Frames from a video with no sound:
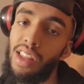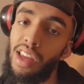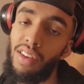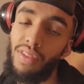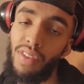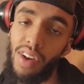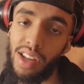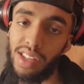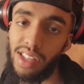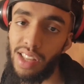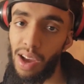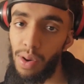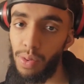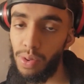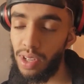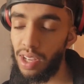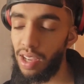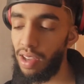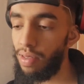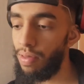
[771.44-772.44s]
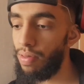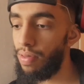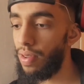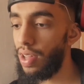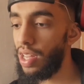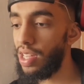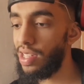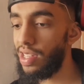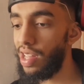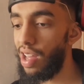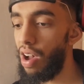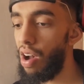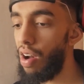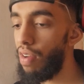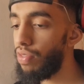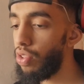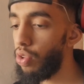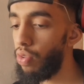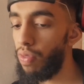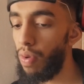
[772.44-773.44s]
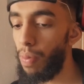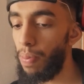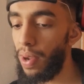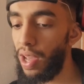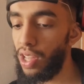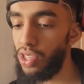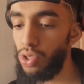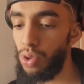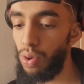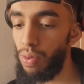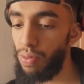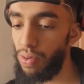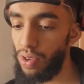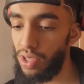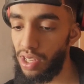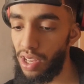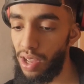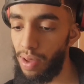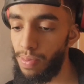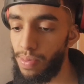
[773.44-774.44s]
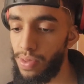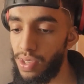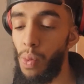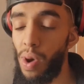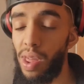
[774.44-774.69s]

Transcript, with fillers: the advice that I would give is that after you've applied 2-3 times,